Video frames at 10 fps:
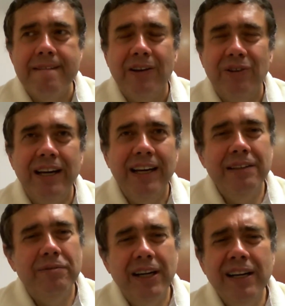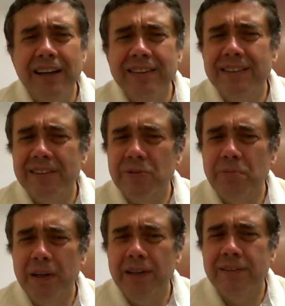So I had a very nice
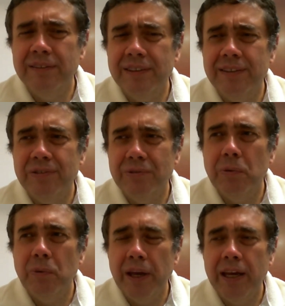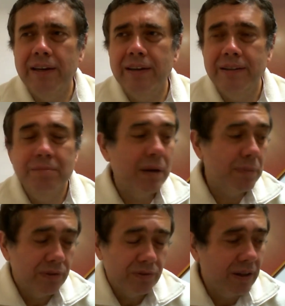experience this week.
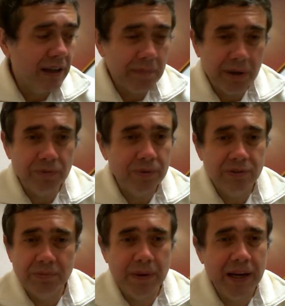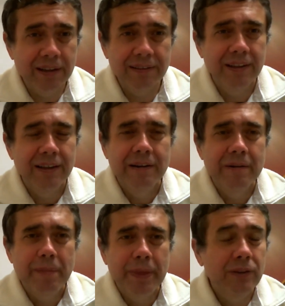Baba was talking about respect,
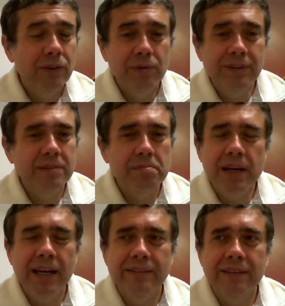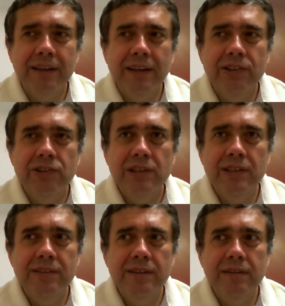and it was amazing.
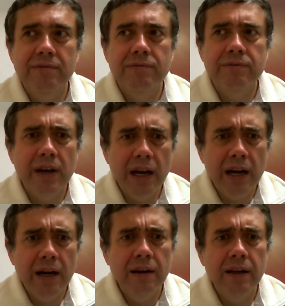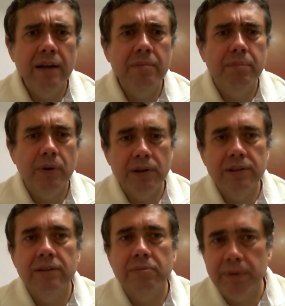She's a very
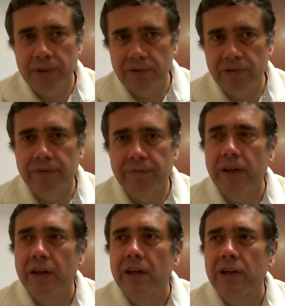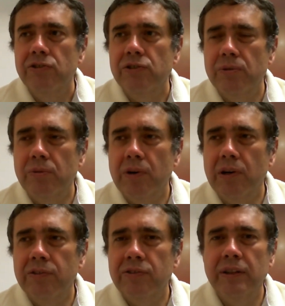important person. She
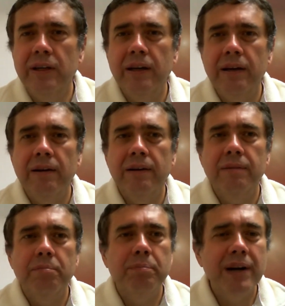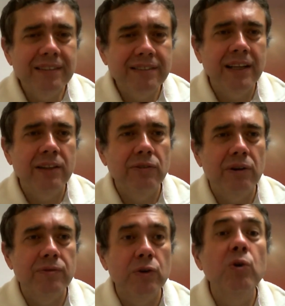was the president
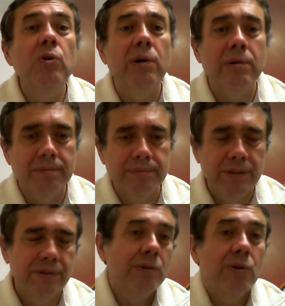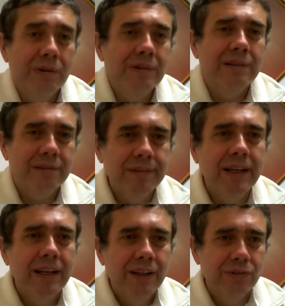of Google, Google,
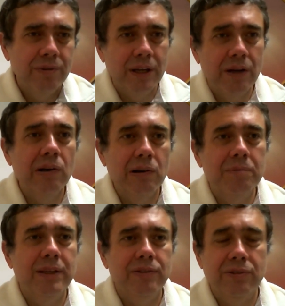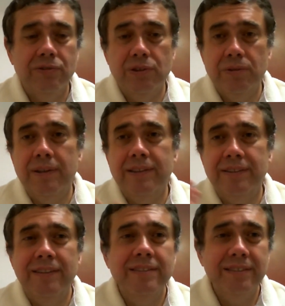so in Colombia. So she was
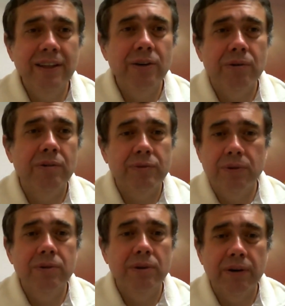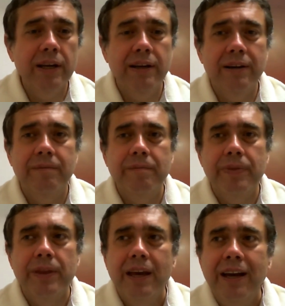the CEO of Google here.
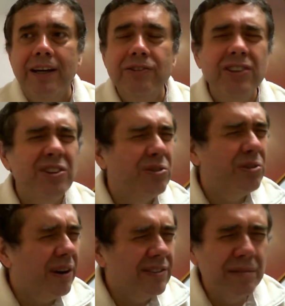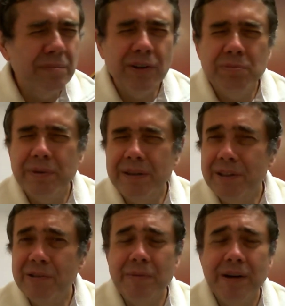And she talks about
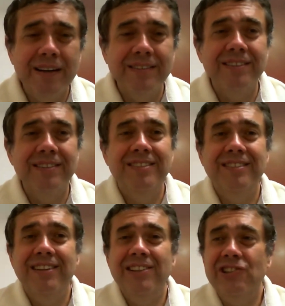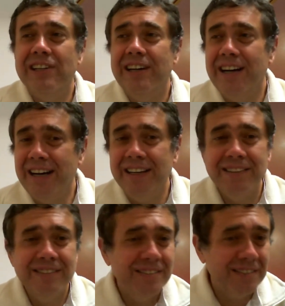Brahma Kumaris in such a high
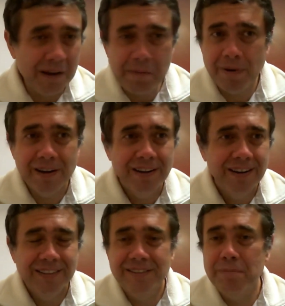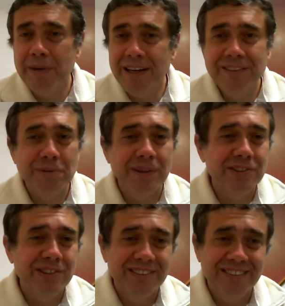esteem. It's amazing
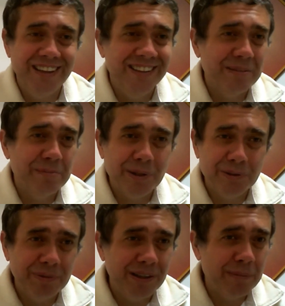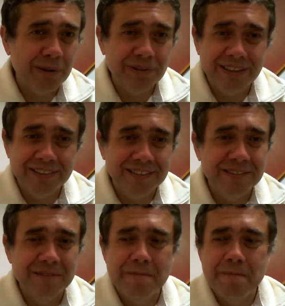what she says about us.